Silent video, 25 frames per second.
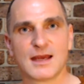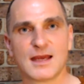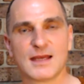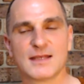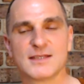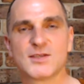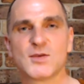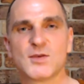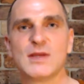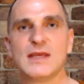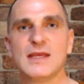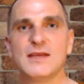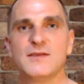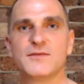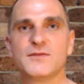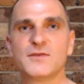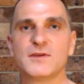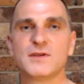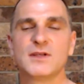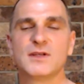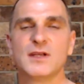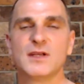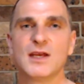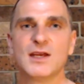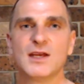And so
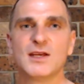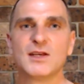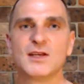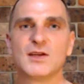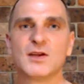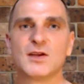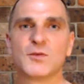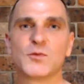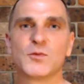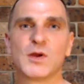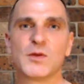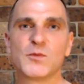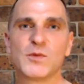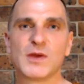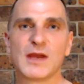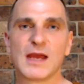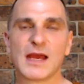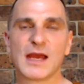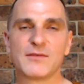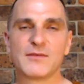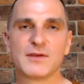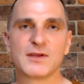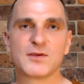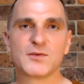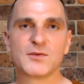even when we're
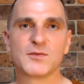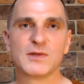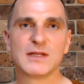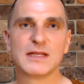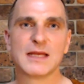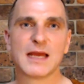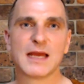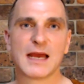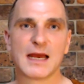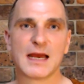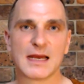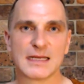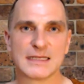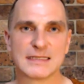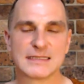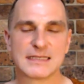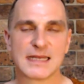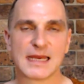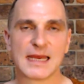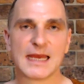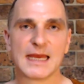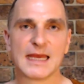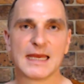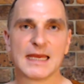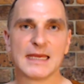having a really hard
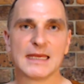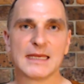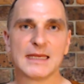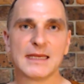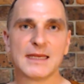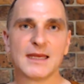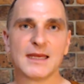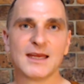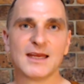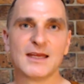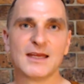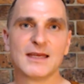day,